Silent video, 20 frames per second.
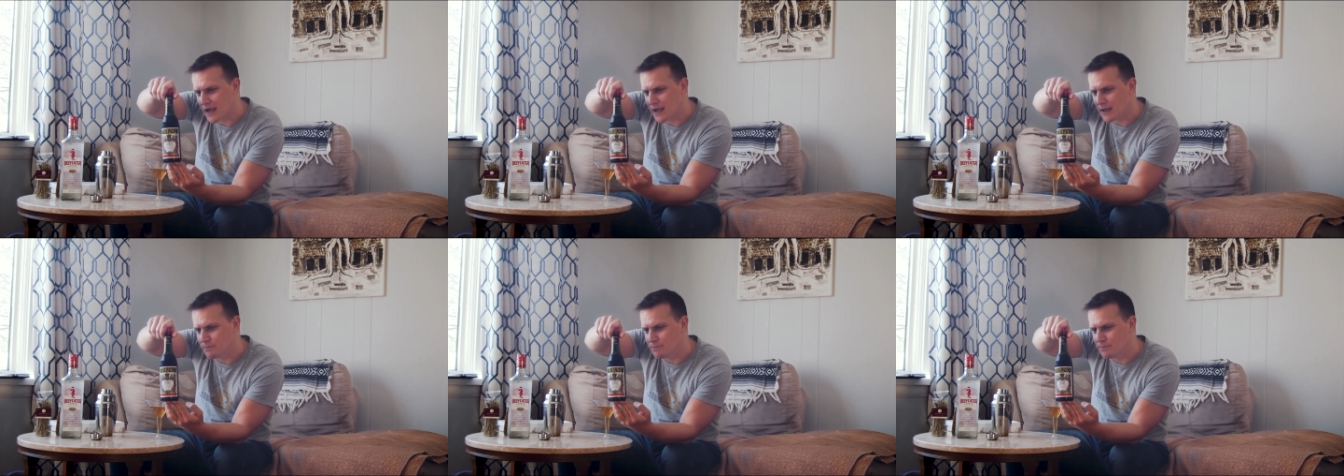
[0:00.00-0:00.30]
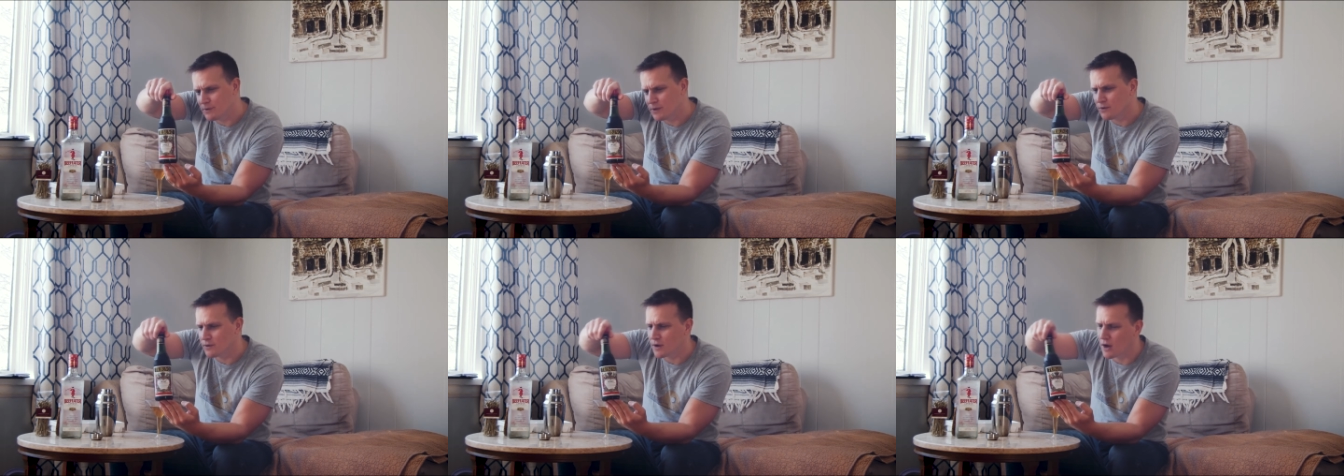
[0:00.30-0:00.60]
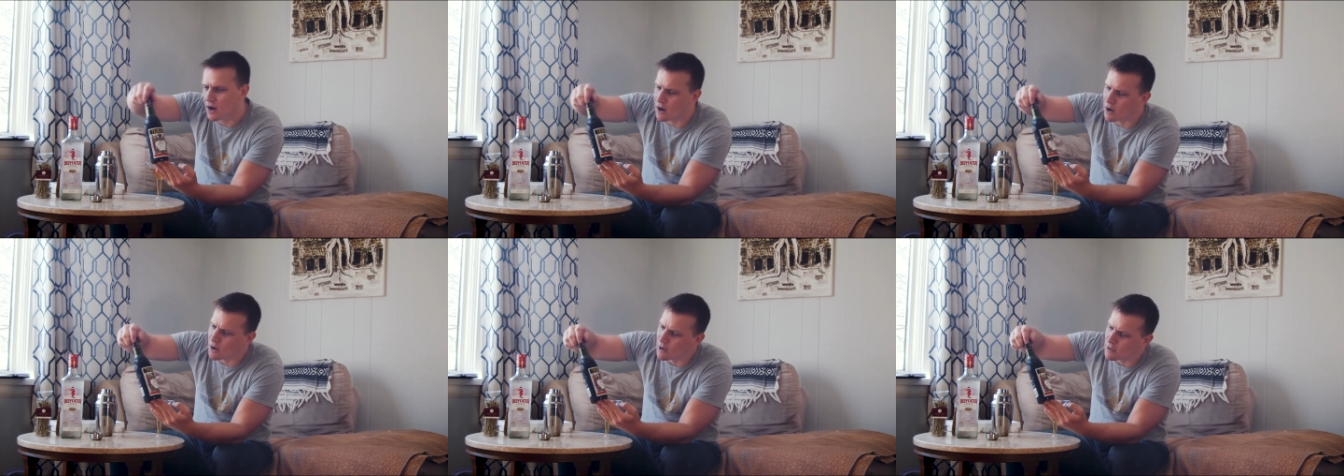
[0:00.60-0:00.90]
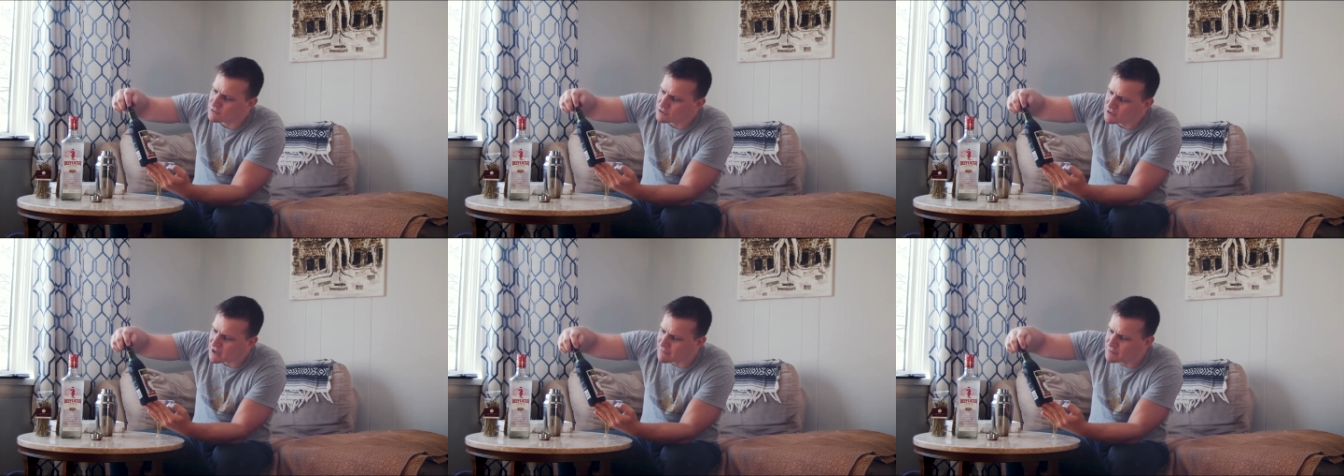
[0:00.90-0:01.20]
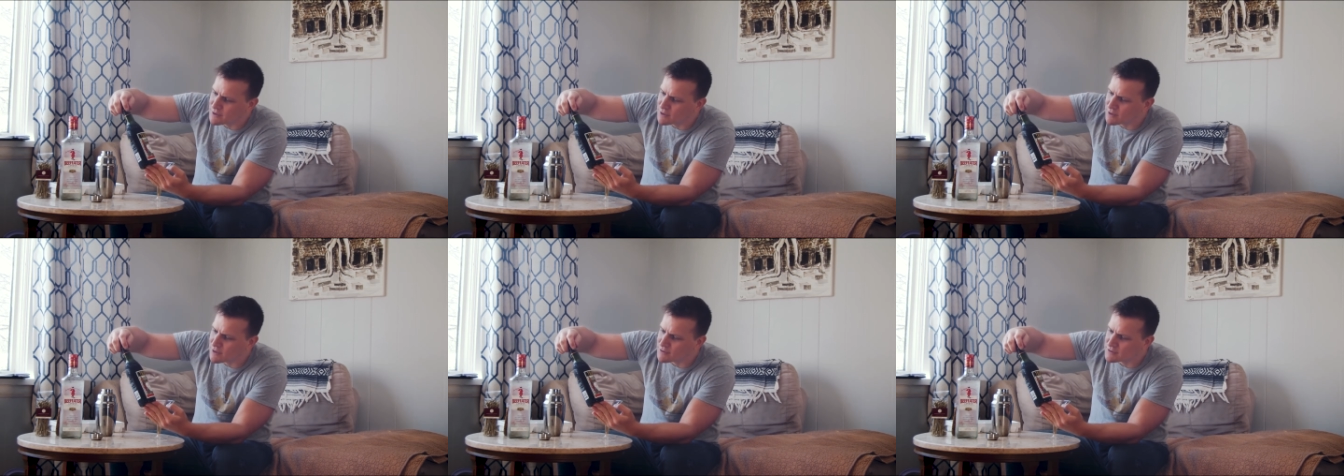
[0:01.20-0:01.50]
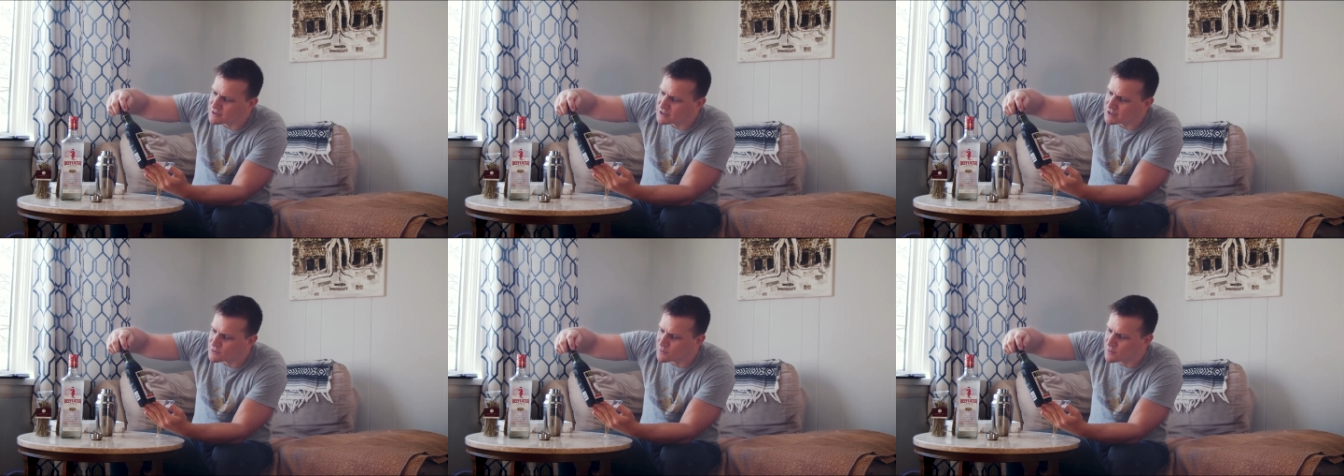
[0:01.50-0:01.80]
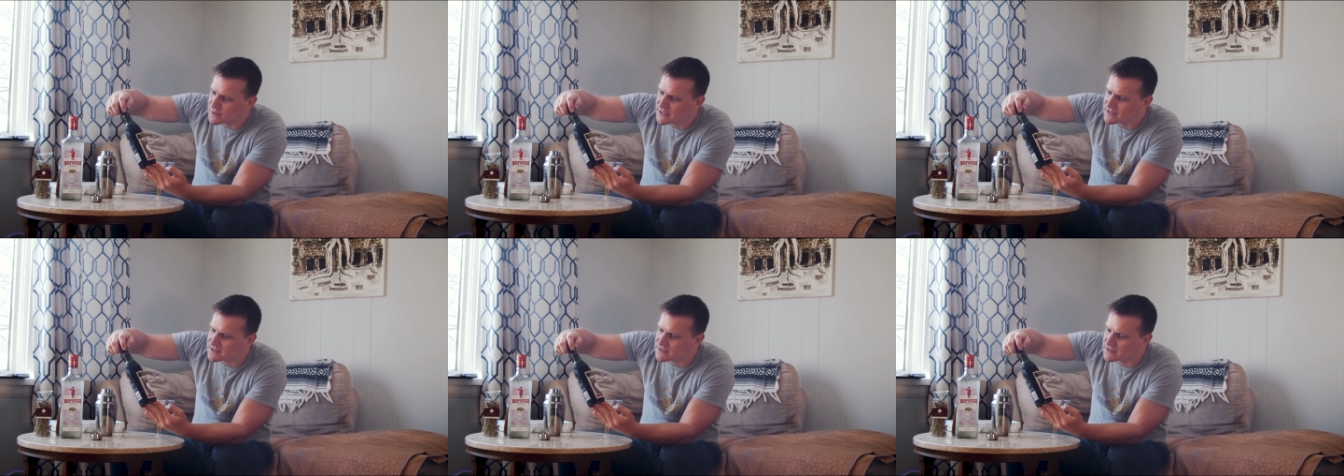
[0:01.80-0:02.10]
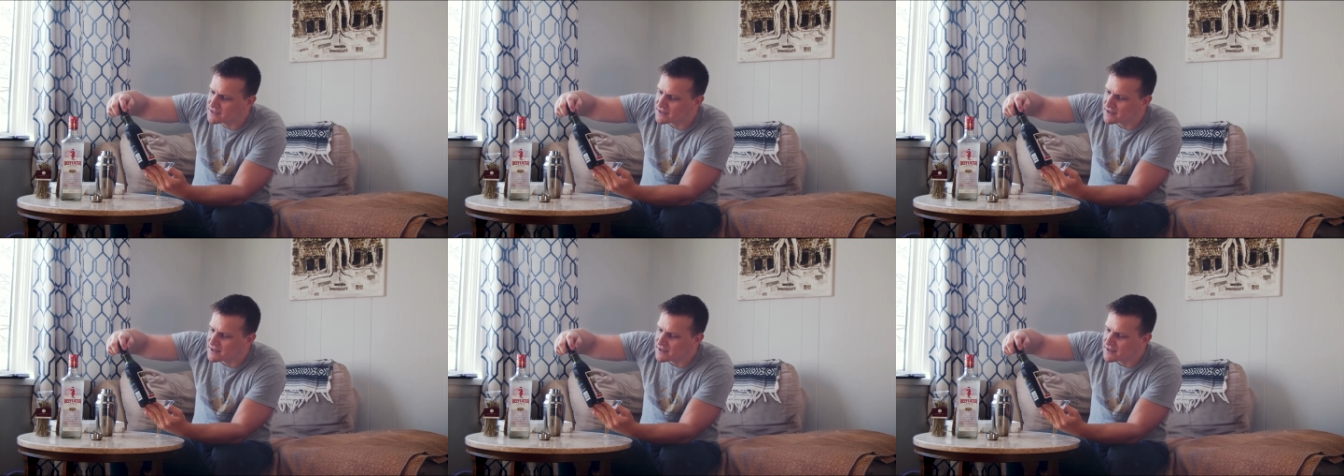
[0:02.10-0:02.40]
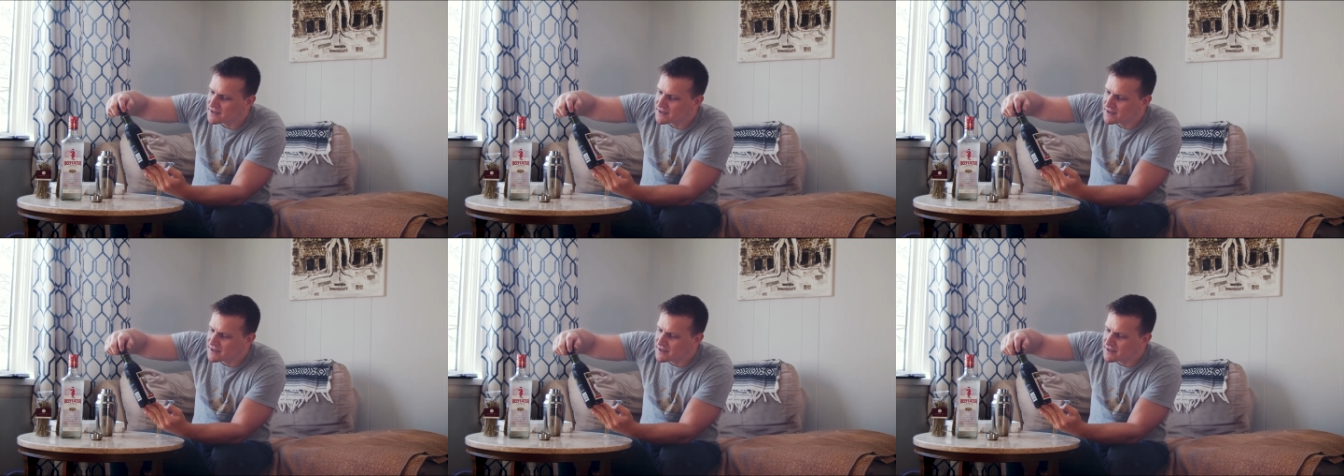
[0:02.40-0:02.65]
Tribuno, Tribuno Sweet